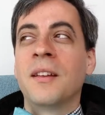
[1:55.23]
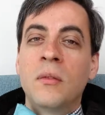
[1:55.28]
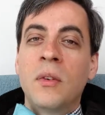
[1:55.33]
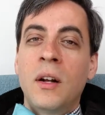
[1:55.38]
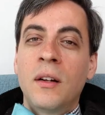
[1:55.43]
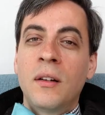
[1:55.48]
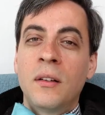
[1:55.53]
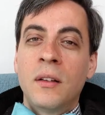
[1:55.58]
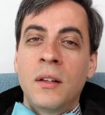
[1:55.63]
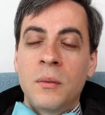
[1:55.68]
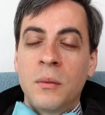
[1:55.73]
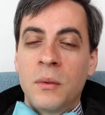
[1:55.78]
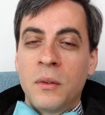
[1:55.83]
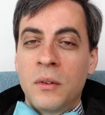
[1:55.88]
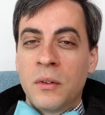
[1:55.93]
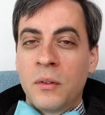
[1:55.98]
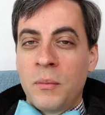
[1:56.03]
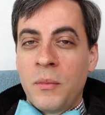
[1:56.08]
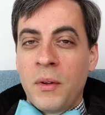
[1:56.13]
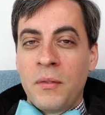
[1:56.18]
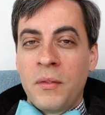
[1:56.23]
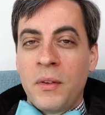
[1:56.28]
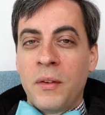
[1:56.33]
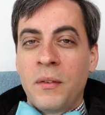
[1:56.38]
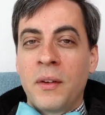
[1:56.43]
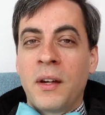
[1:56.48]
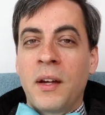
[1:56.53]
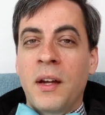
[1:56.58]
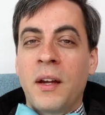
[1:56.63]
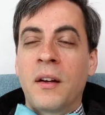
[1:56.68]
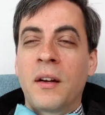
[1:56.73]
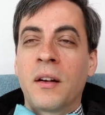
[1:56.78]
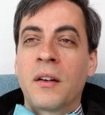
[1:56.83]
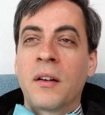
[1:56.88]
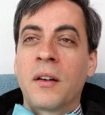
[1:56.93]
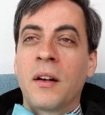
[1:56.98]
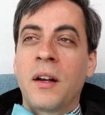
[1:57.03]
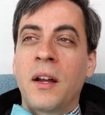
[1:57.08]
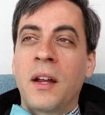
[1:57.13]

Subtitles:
Radical Edward is my favorite character,